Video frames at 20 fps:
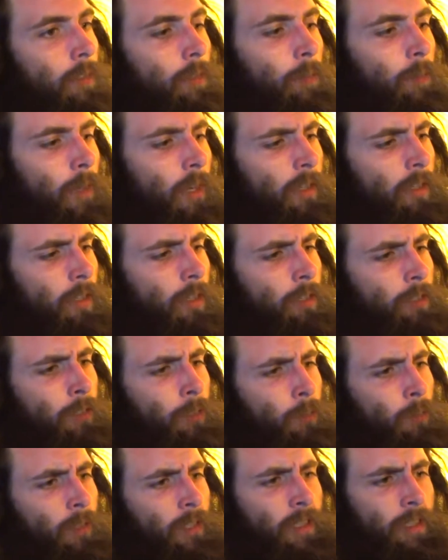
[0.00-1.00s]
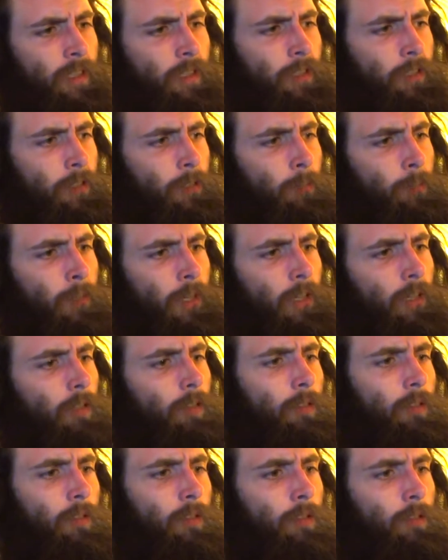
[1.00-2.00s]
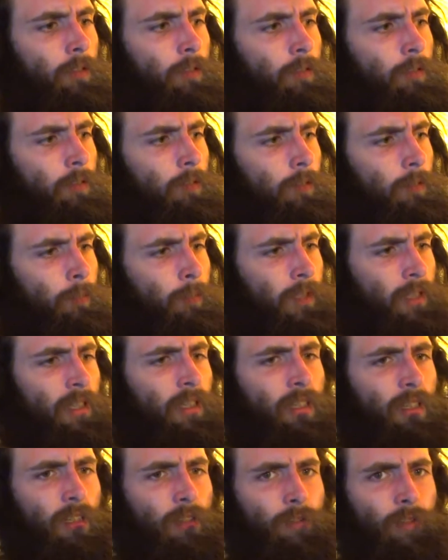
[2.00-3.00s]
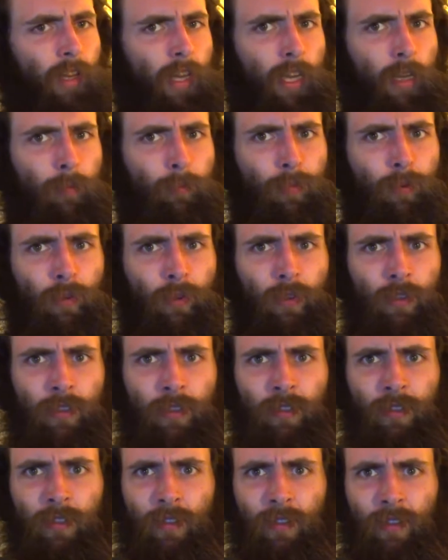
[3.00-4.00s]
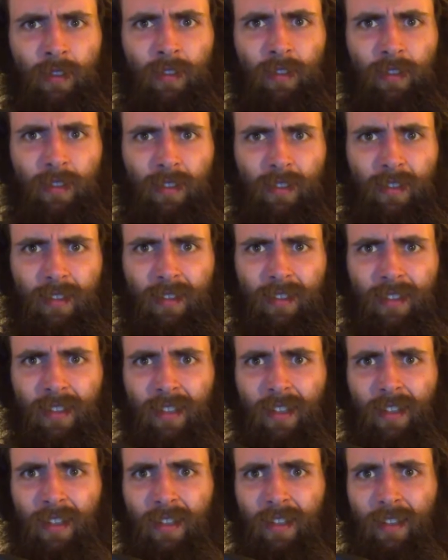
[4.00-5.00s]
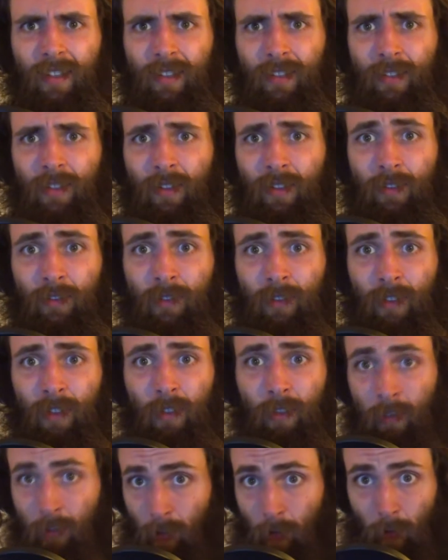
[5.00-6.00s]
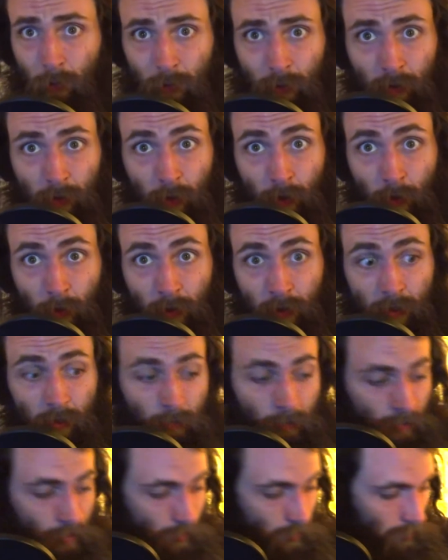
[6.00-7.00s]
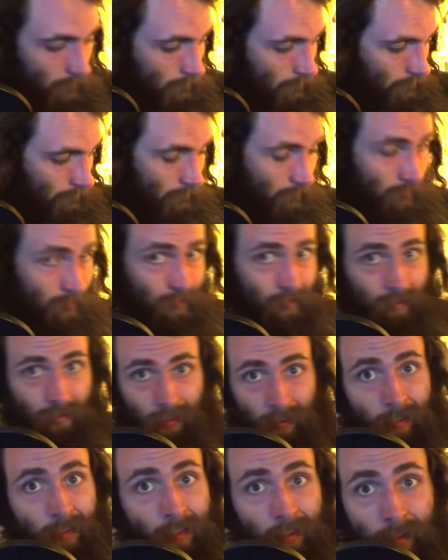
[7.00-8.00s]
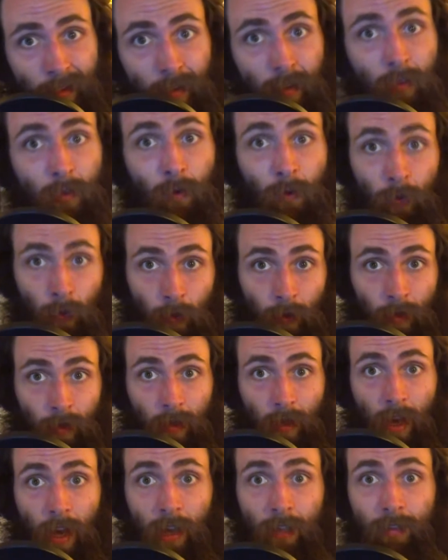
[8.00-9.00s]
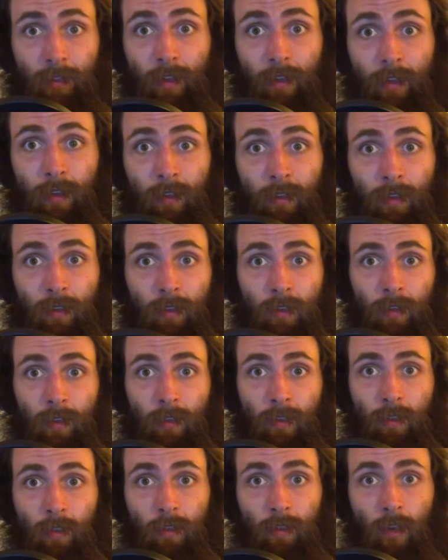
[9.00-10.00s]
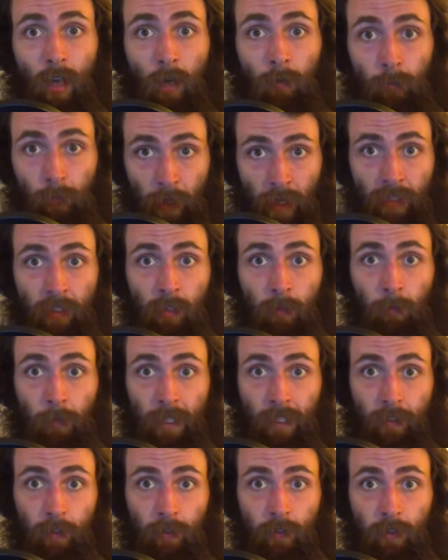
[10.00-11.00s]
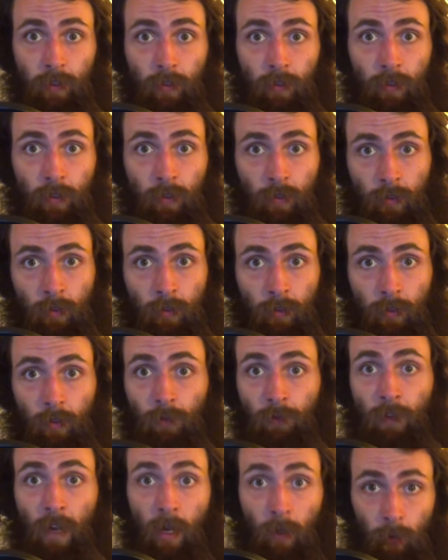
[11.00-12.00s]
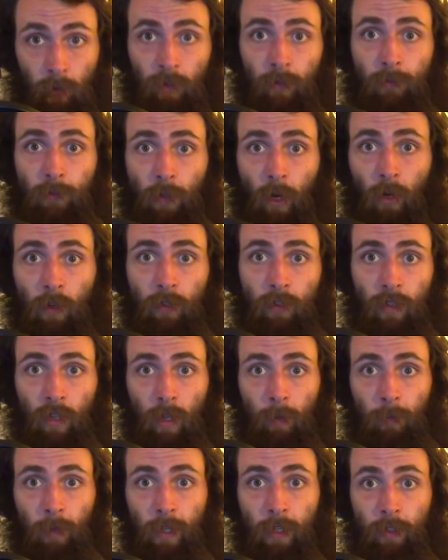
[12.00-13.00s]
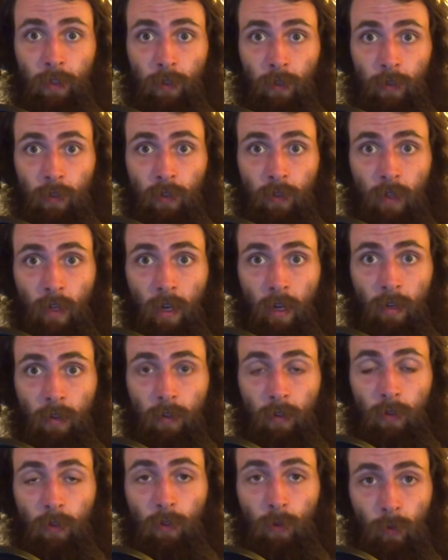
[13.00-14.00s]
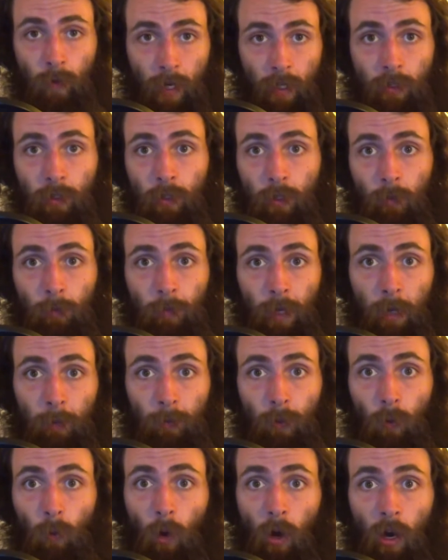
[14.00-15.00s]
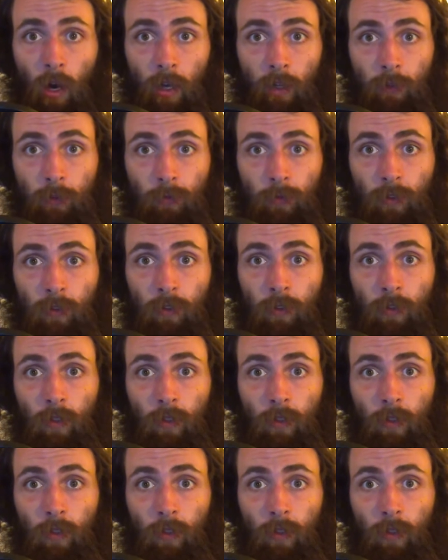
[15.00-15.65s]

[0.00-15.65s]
Why are you ringing your bell in the beginning of April? It's not even close to Christmas. Oh, hi there. I'm Brendan Petersen, the founder of DARKSLIDE Pictures and the director of Paper Wasps.